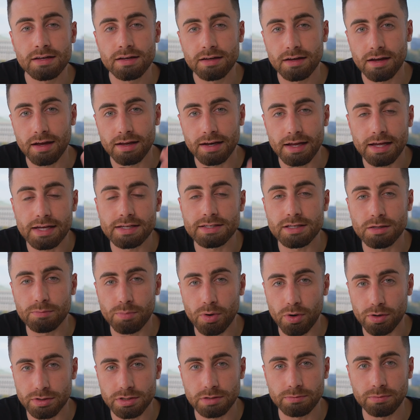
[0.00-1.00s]
and isn't
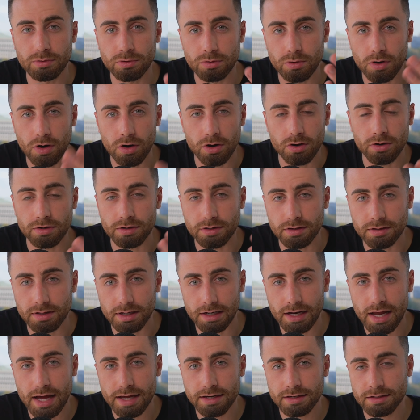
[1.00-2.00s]
possible on the
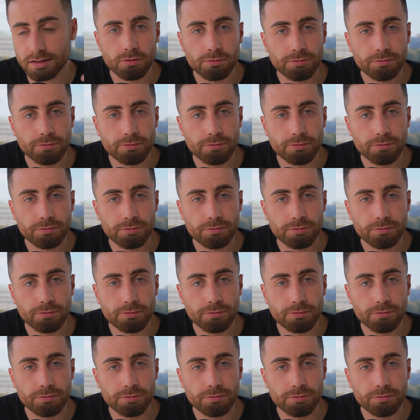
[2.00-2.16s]
land.